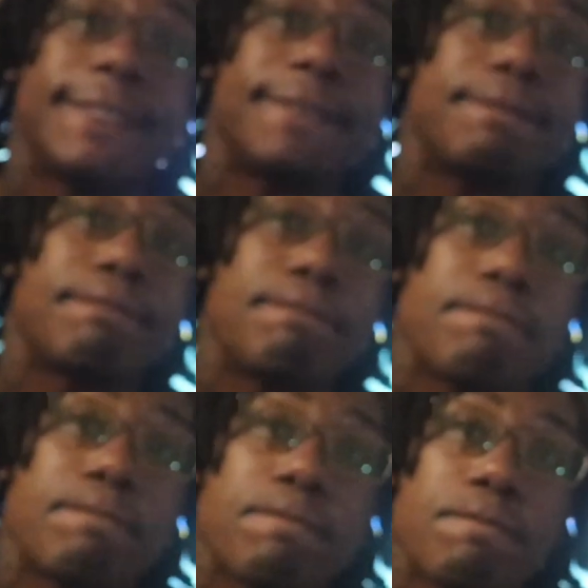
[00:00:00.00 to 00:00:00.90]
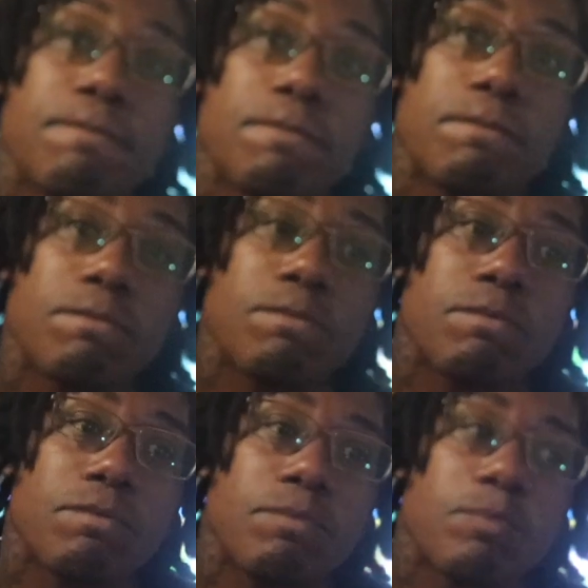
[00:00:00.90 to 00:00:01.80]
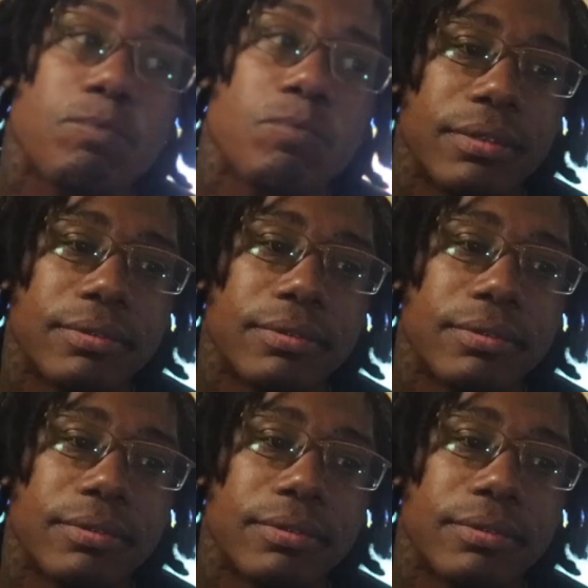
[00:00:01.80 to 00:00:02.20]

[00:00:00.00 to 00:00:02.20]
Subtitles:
The person shown says nothing.